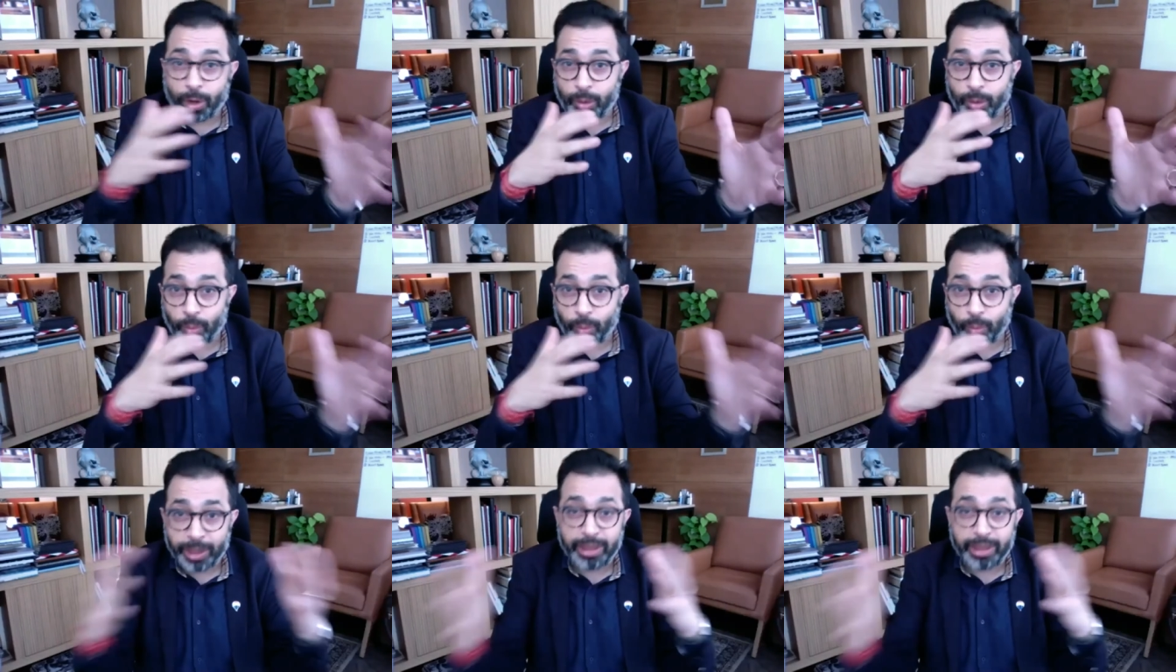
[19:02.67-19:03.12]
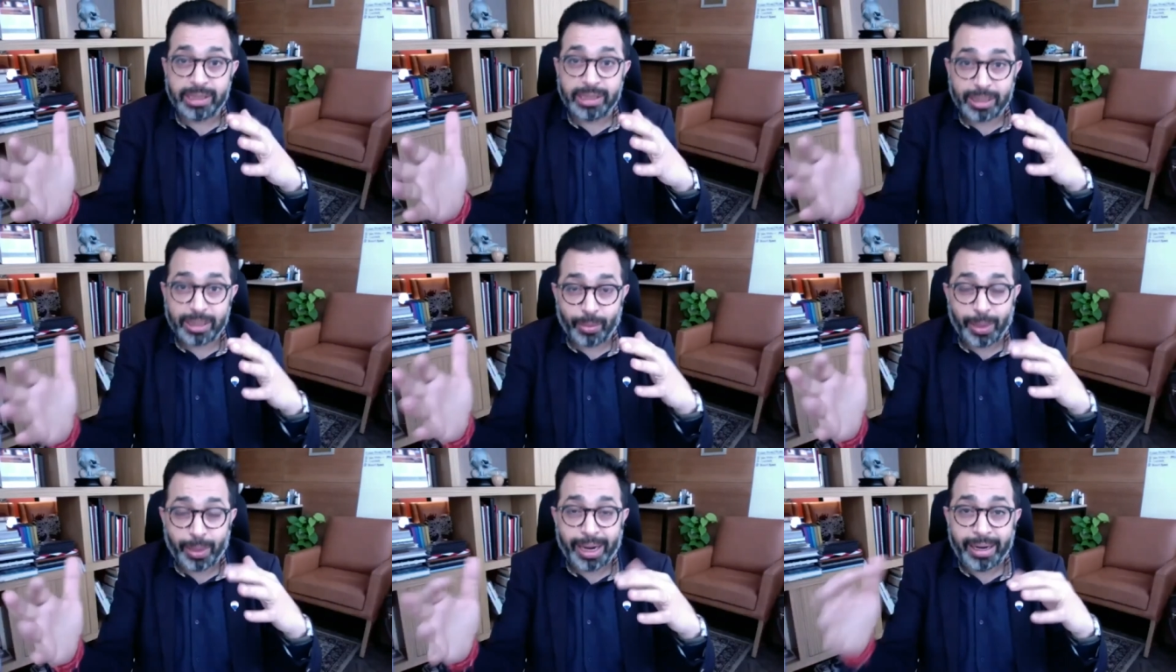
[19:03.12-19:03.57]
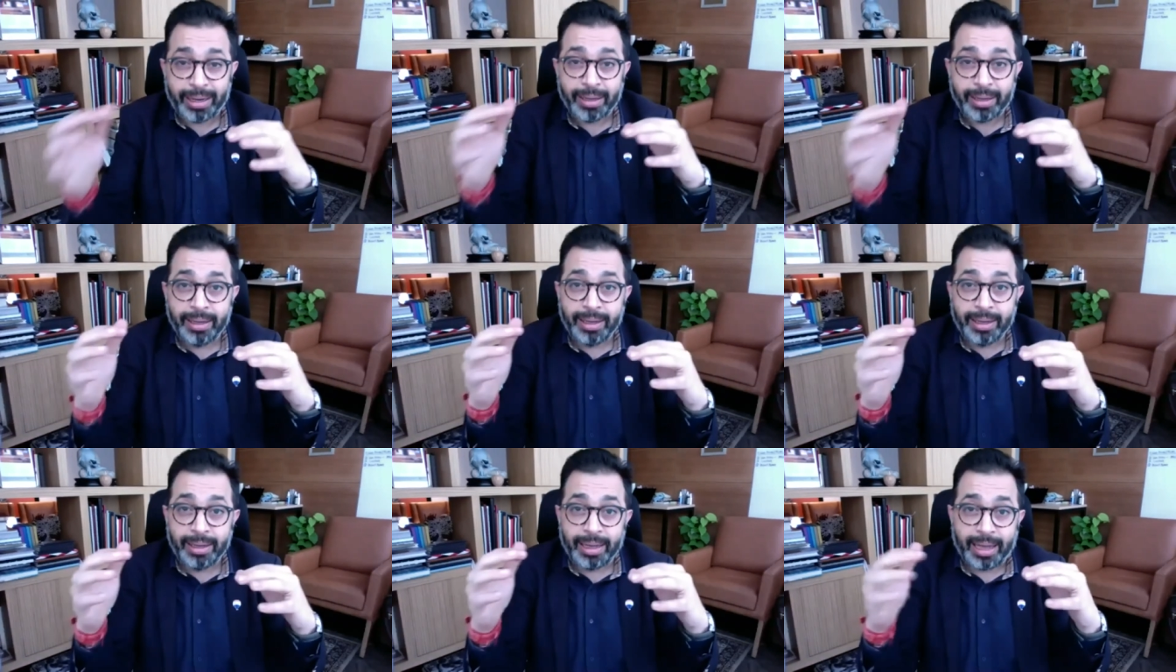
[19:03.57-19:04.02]
verticals they went,
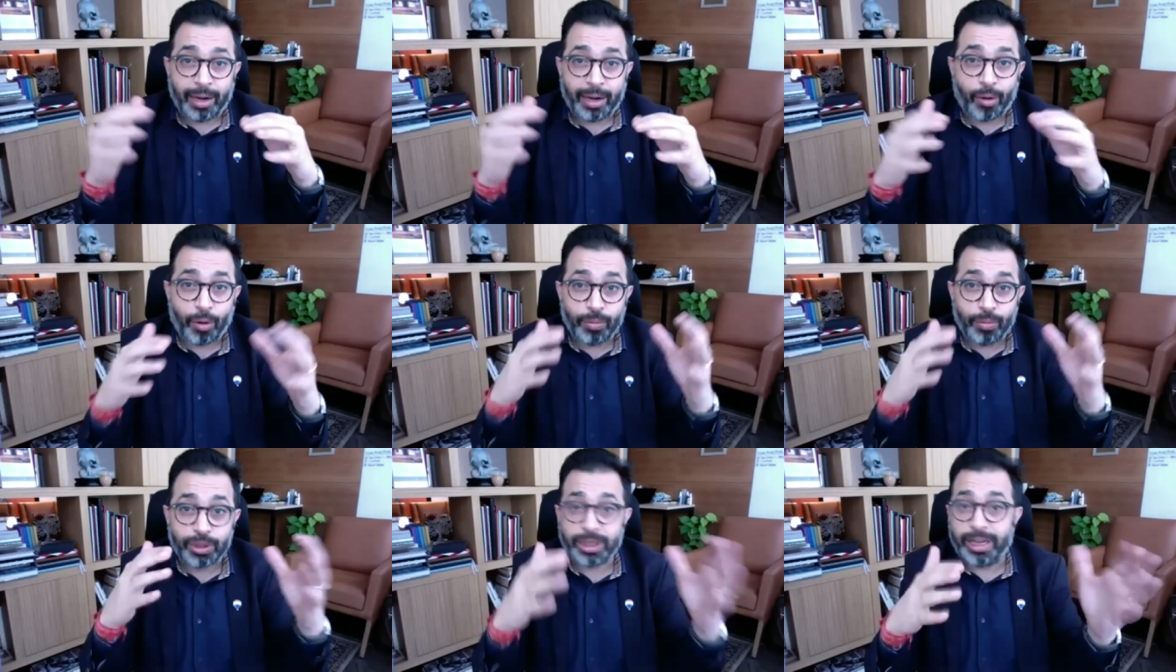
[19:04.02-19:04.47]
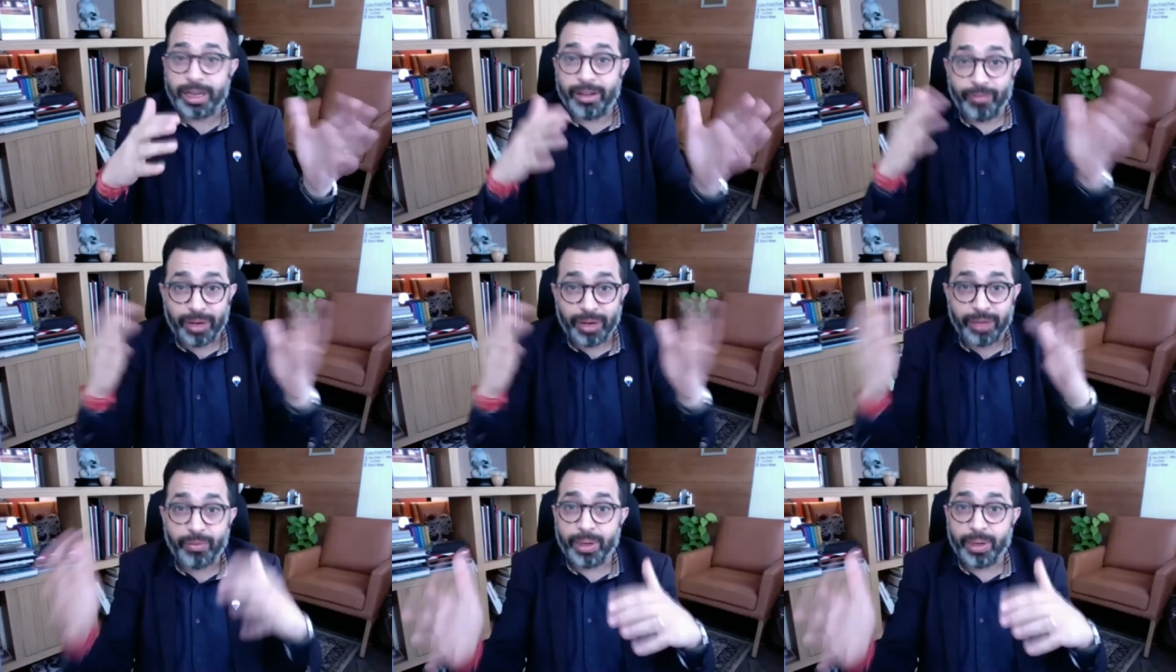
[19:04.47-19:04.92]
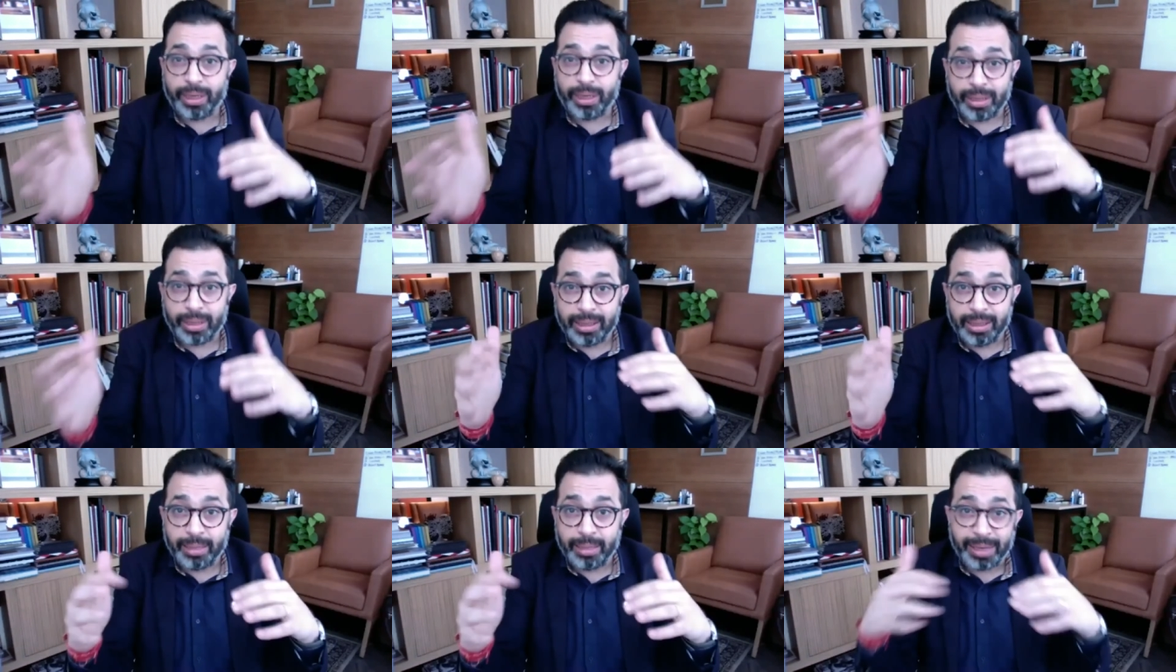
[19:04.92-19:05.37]
and almost every
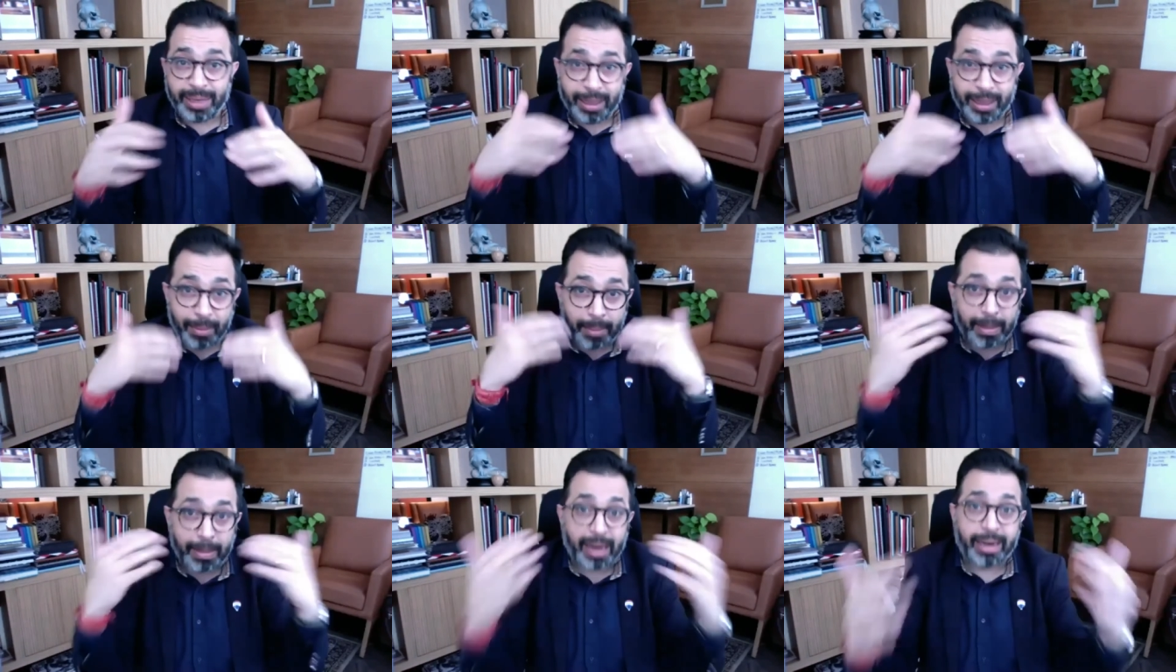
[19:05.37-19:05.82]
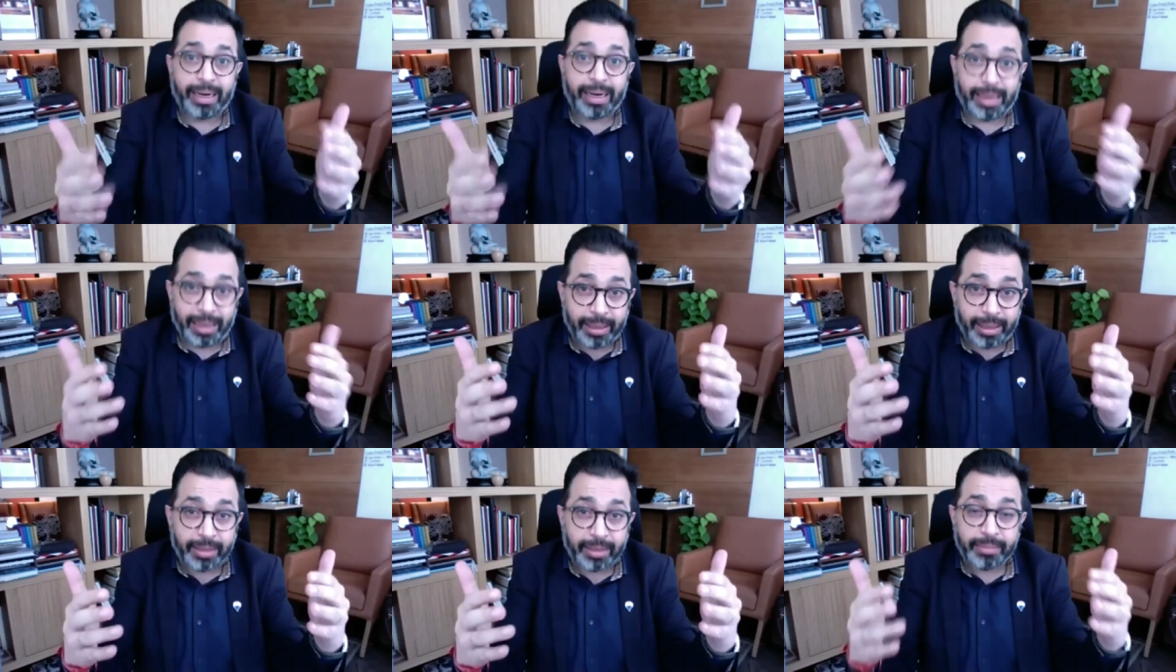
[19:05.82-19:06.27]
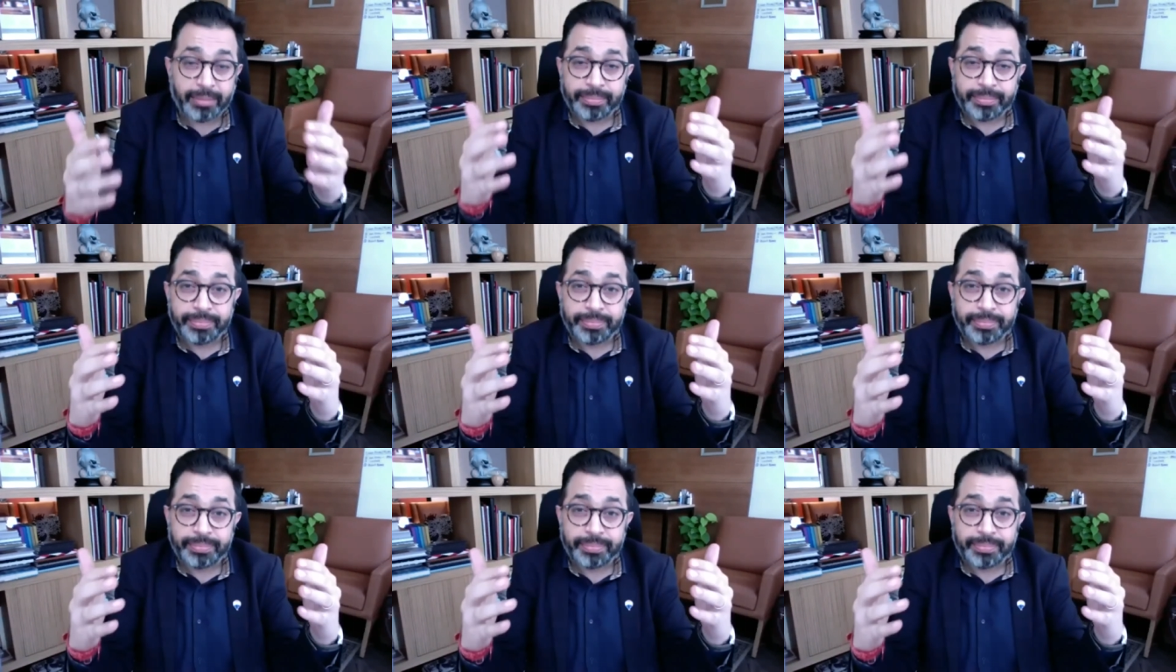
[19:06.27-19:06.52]
vertical they became a market leader